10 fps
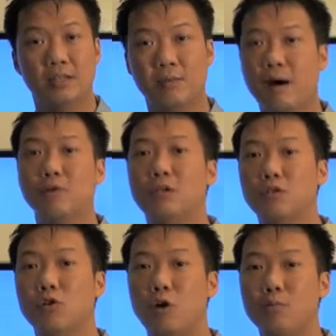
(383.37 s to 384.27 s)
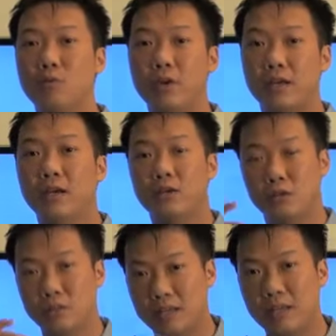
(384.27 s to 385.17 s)
See, mountain is non-moving, so
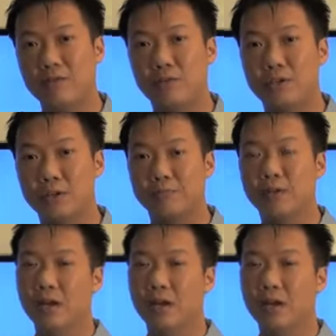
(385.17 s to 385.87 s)
it's the yin feature.